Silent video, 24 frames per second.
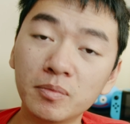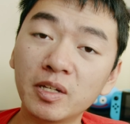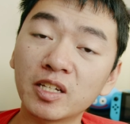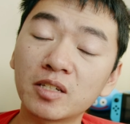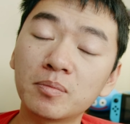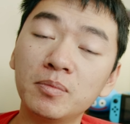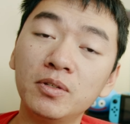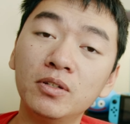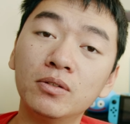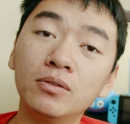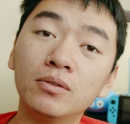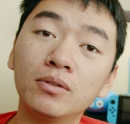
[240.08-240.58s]

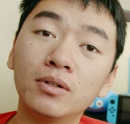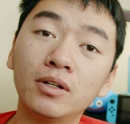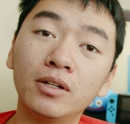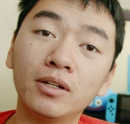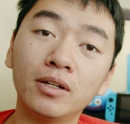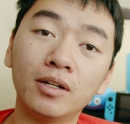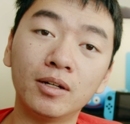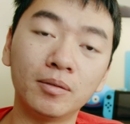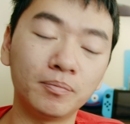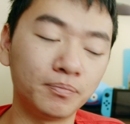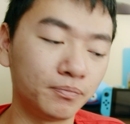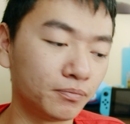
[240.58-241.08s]
makes me who i
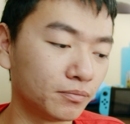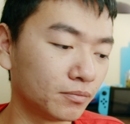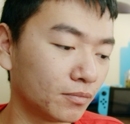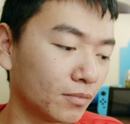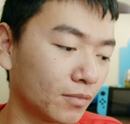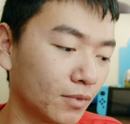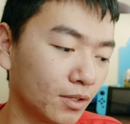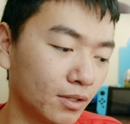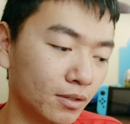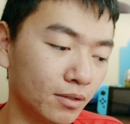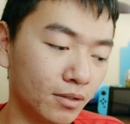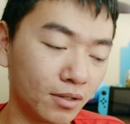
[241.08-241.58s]
am
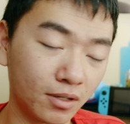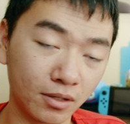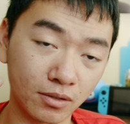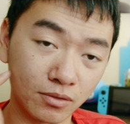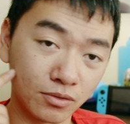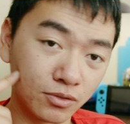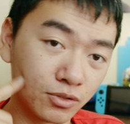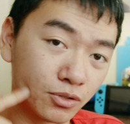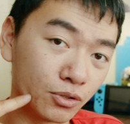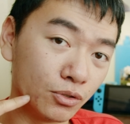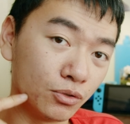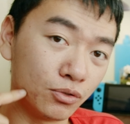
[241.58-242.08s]

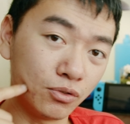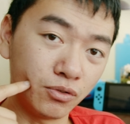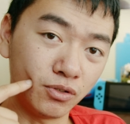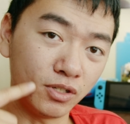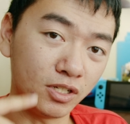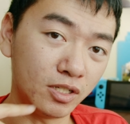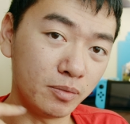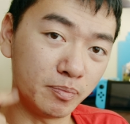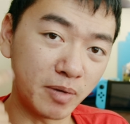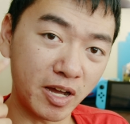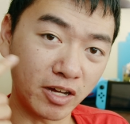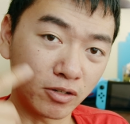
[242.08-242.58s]
and so do
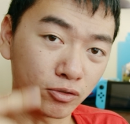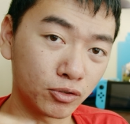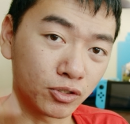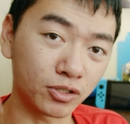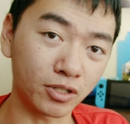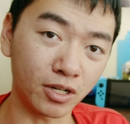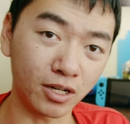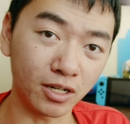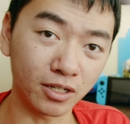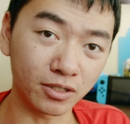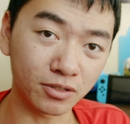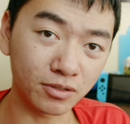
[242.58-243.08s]
these battle
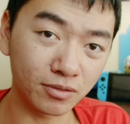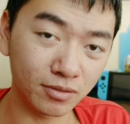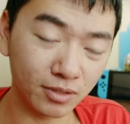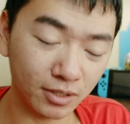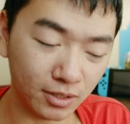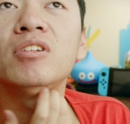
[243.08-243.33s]
scars